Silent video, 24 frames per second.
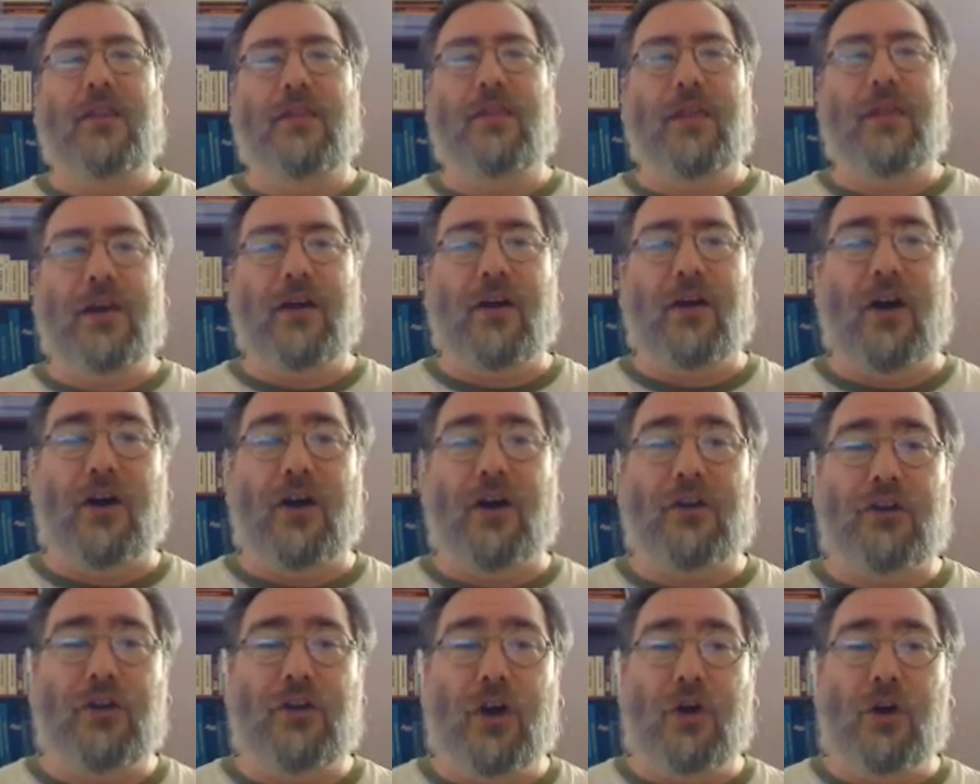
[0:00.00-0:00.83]
There
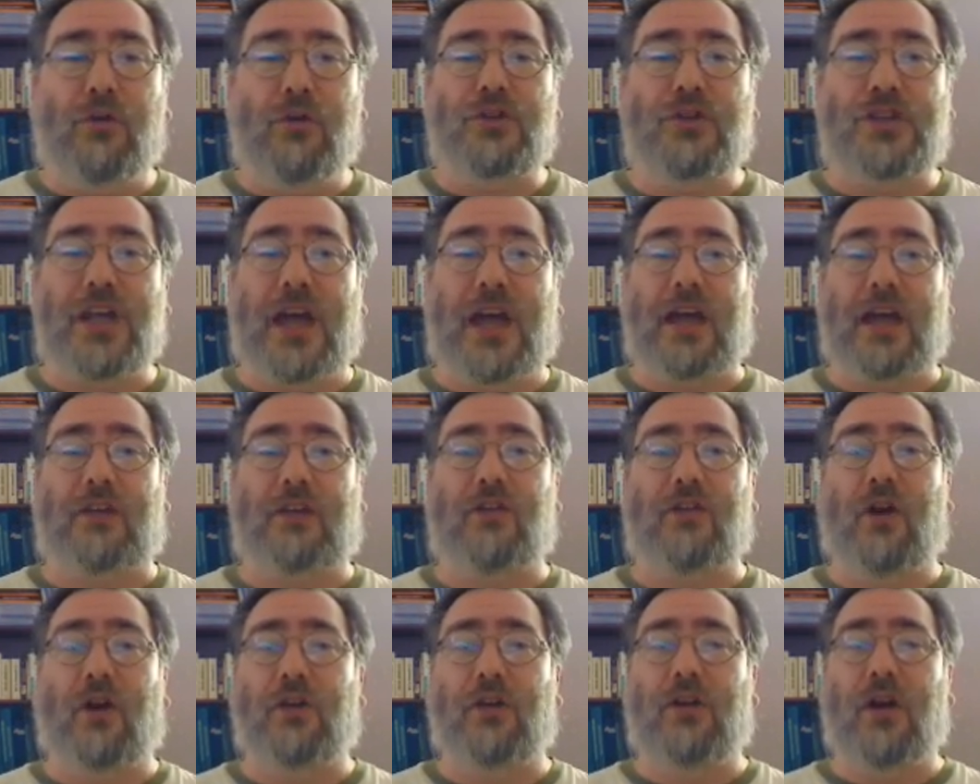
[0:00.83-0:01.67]
are no
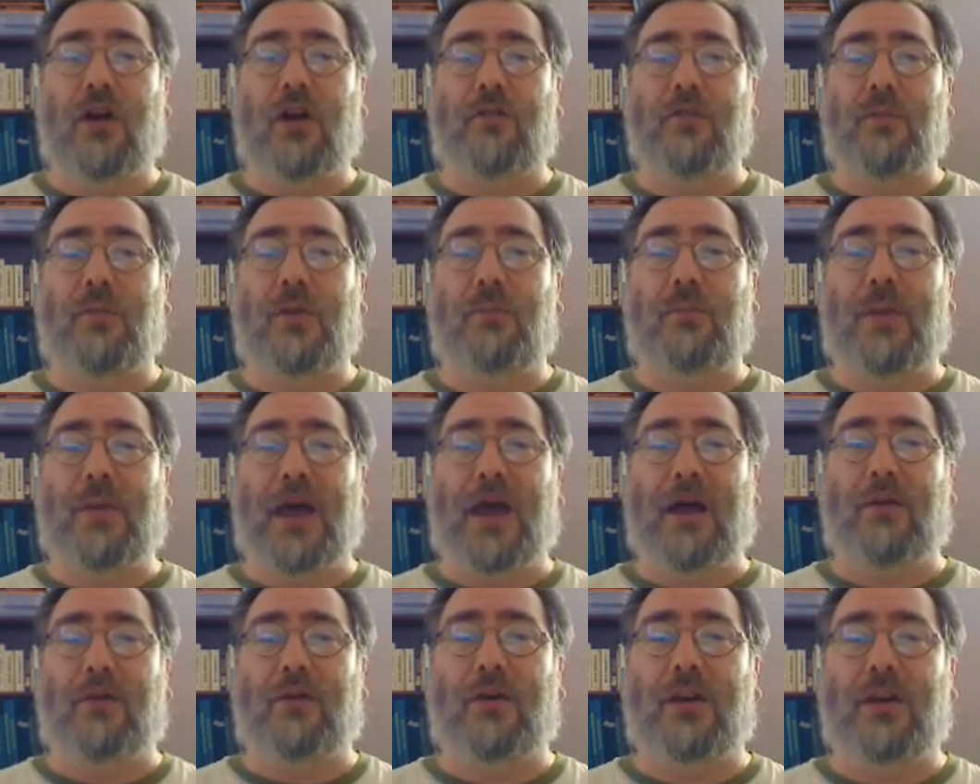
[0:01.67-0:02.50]
checks on government
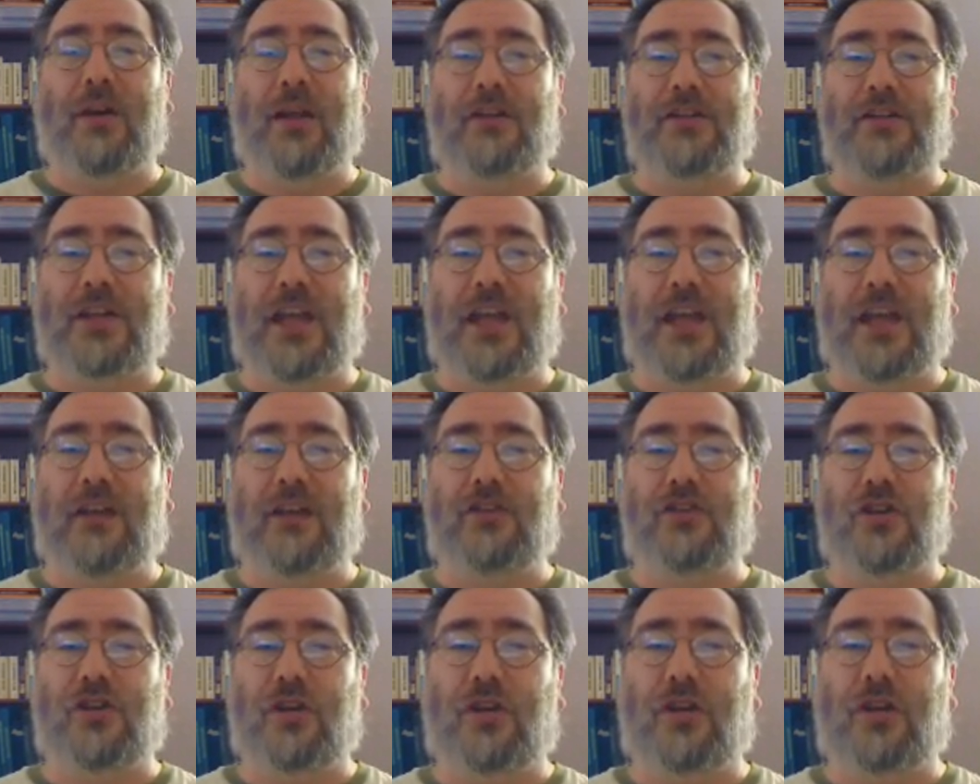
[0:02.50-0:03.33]
power in
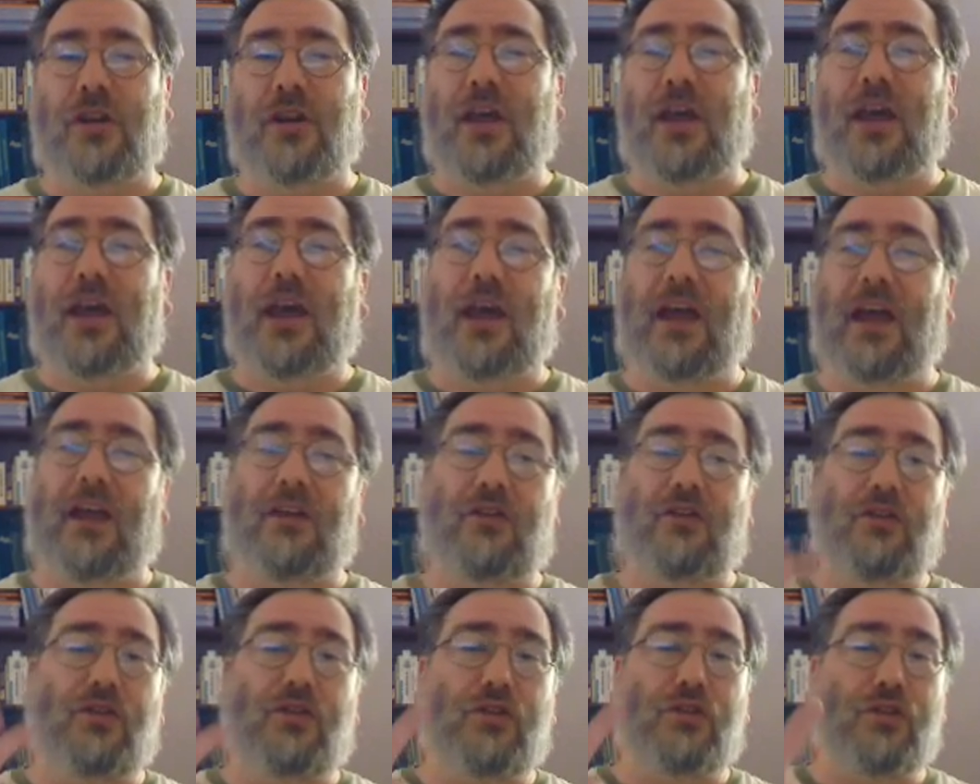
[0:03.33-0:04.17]
education.
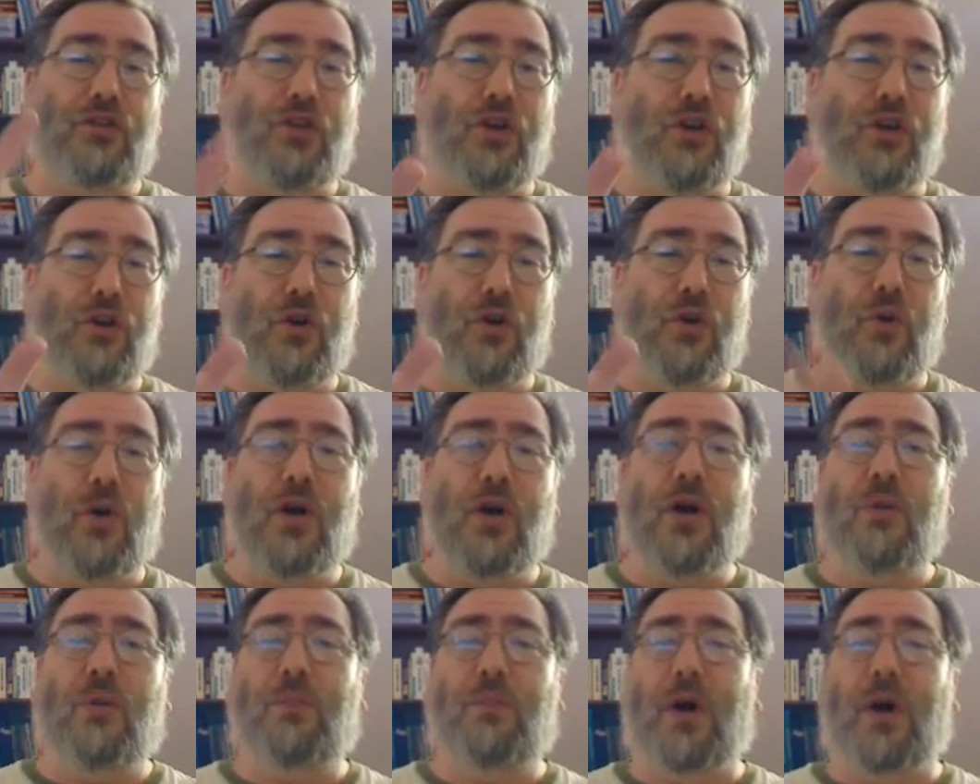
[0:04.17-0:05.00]
And 2.
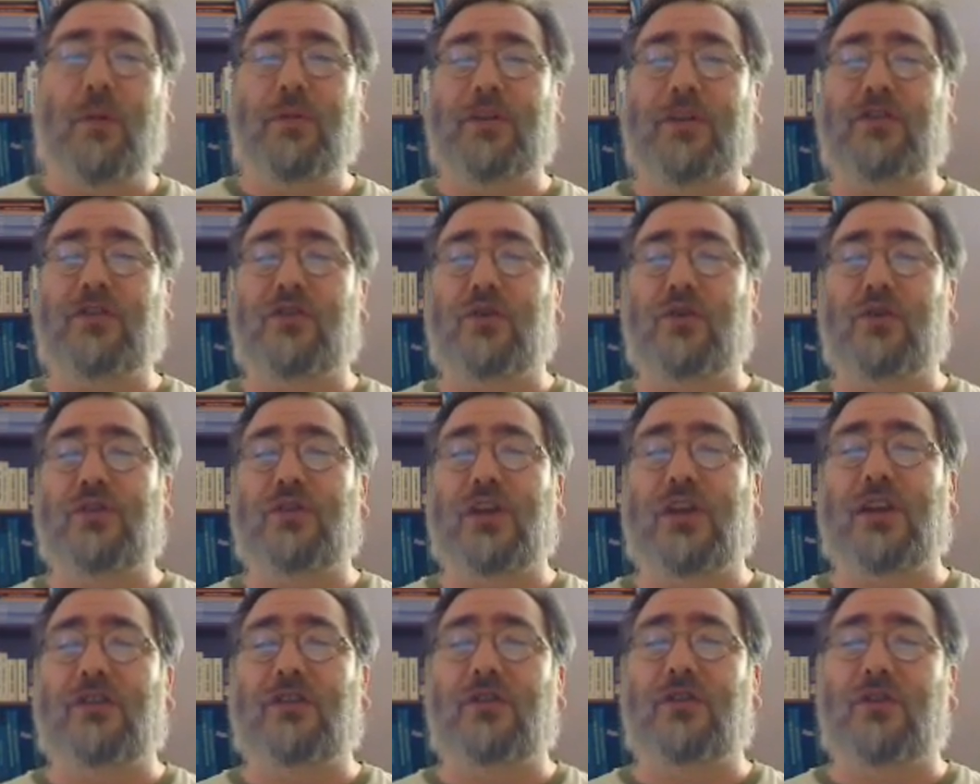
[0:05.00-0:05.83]
Public school
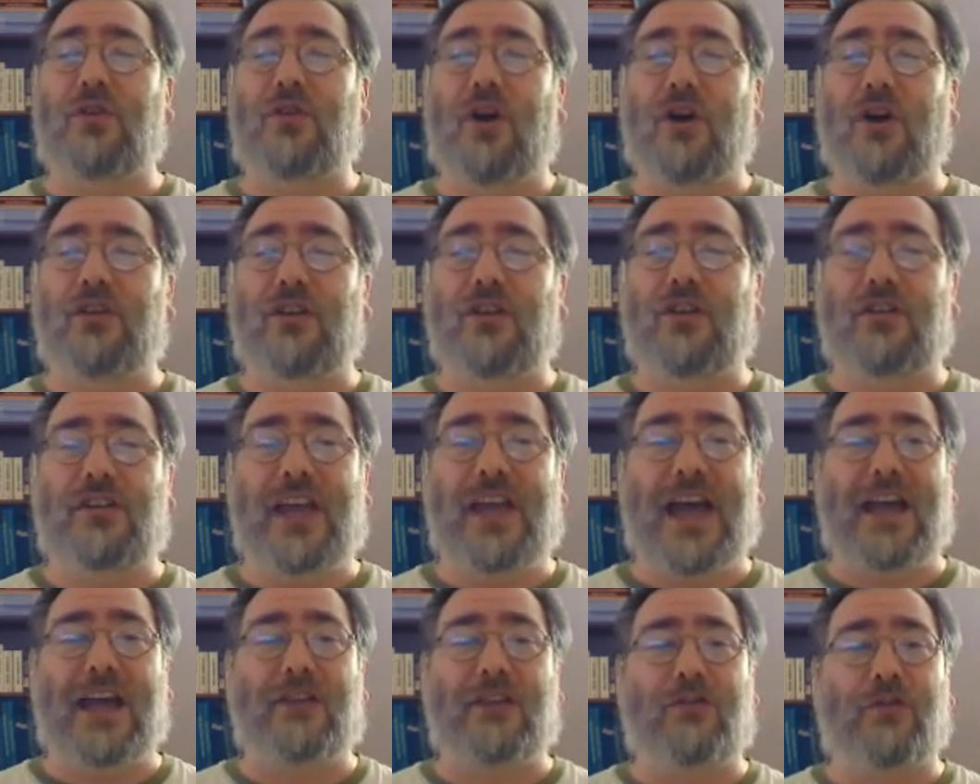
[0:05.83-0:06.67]
teachers are
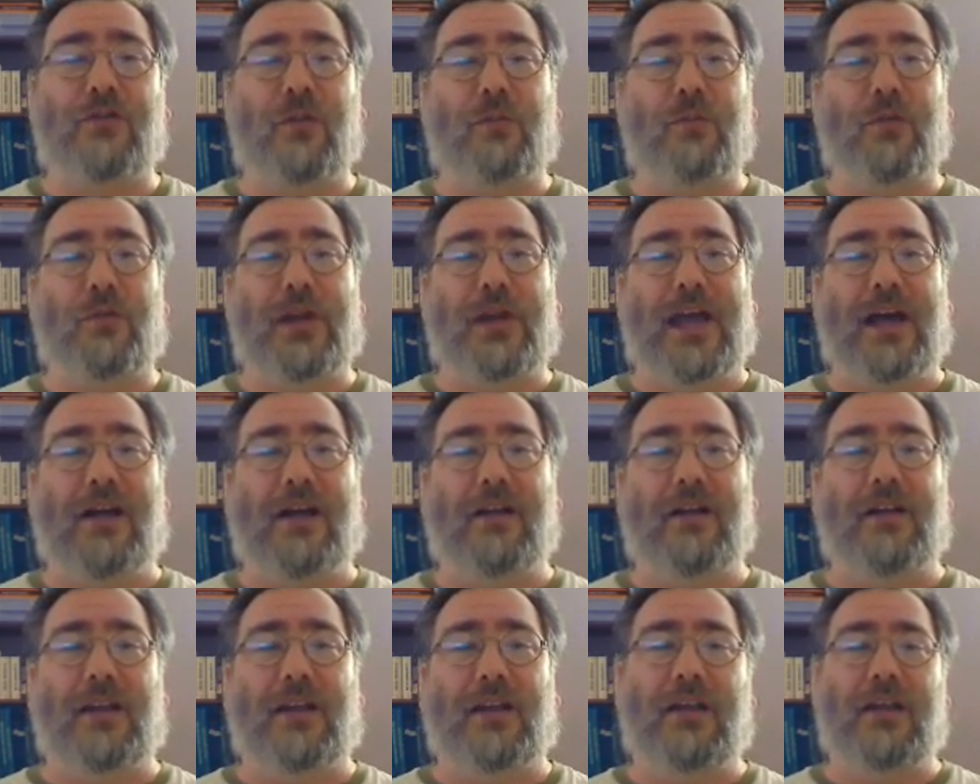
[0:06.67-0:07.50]
detached from
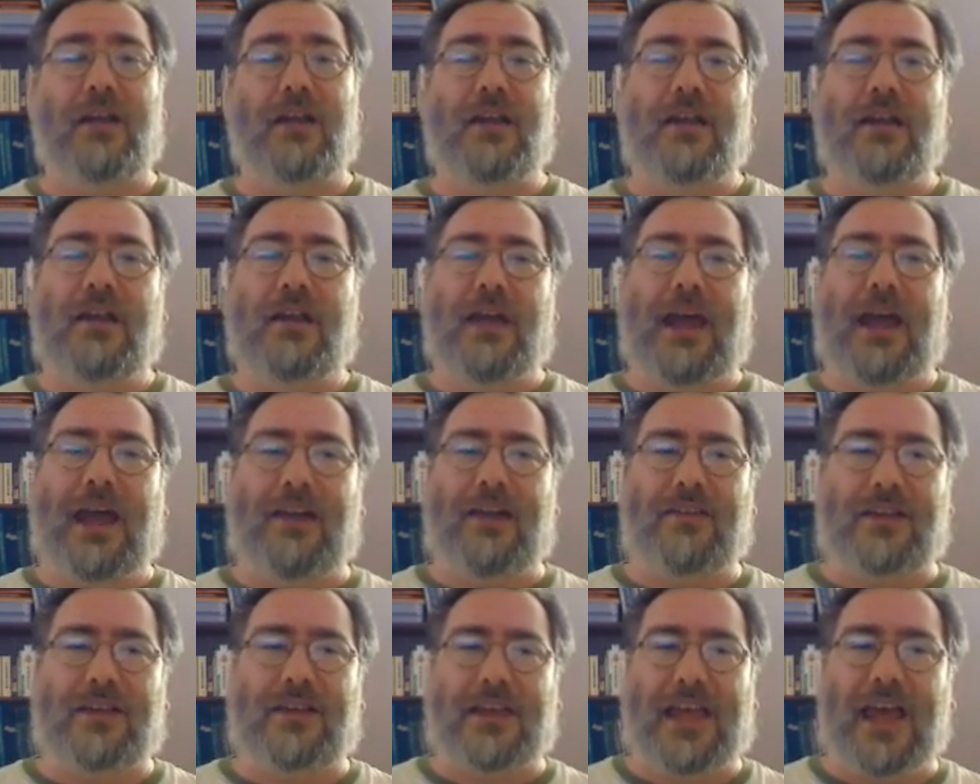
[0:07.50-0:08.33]
reality.
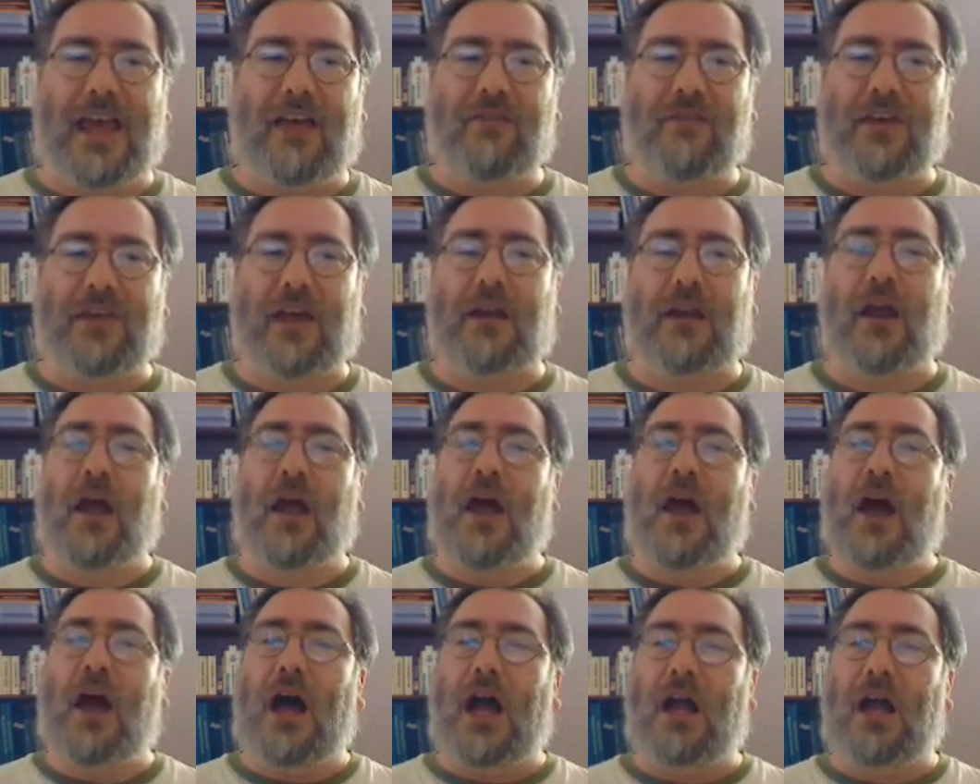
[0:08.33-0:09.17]
As a caveat,
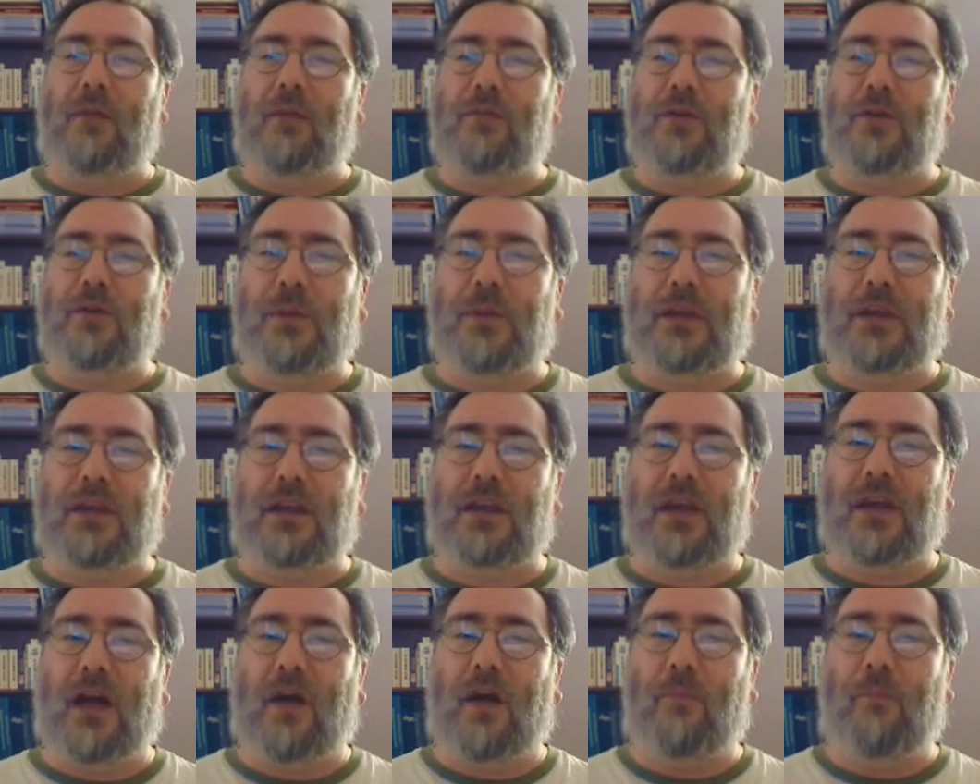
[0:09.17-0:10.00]
I am
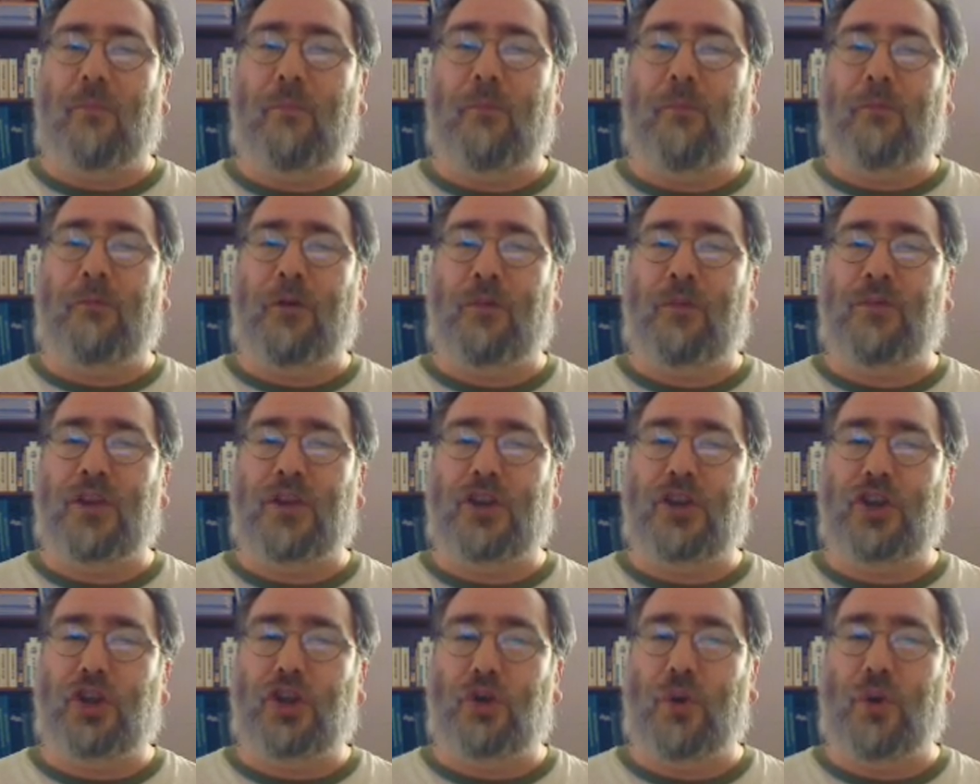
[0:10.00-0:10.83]
speaking from the
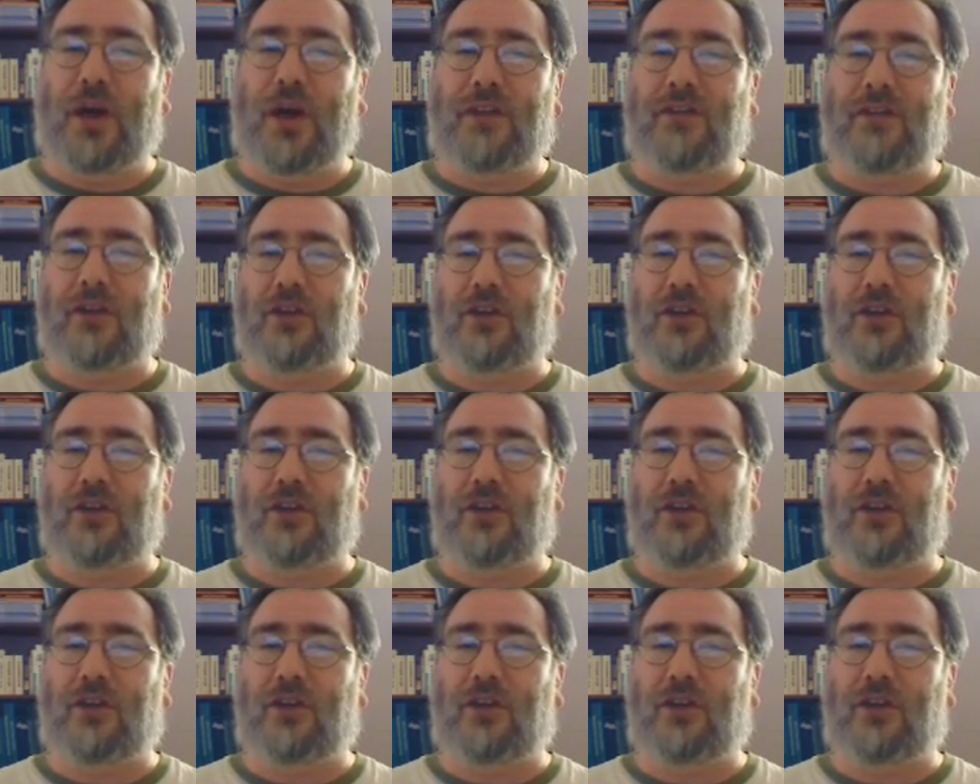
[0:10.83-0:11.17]
U.S.